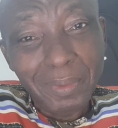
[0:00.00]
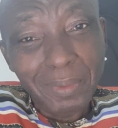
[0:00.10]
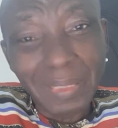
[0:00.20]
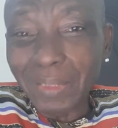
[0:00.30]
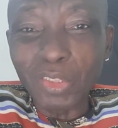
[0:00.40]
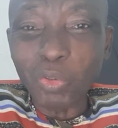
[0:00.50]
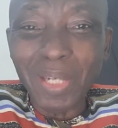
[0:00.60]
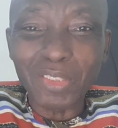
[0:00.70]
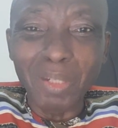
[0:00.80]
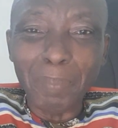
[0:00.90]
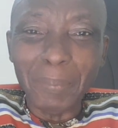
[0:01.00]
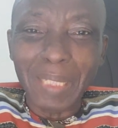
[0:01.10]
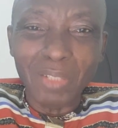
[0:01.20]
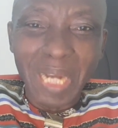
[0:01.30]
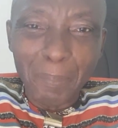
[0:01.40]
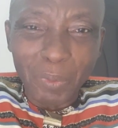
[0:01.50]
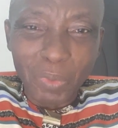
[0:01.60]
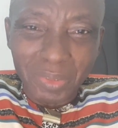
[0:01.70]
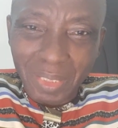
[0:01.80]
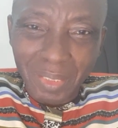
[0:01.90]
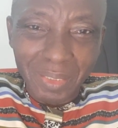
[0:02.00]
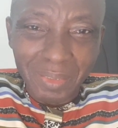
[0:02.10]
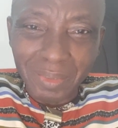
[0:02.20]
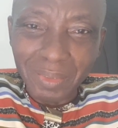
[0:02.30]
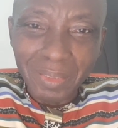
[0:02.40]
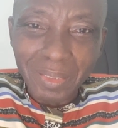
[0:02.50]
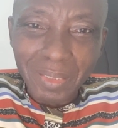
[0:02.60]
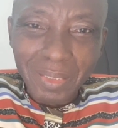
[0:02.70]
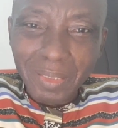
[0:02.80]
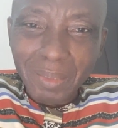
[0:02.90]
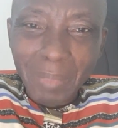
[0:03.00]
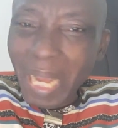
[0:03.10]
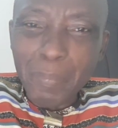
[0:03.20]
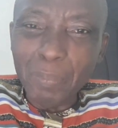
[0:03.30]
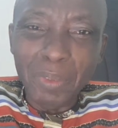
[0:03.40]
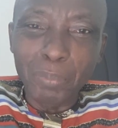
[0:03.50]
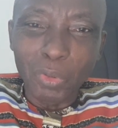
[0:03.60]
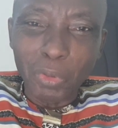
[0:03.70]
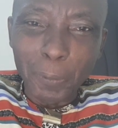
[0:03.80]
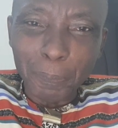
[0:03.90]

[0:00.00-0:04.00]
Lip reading: That is why some people are not happy with IBB book.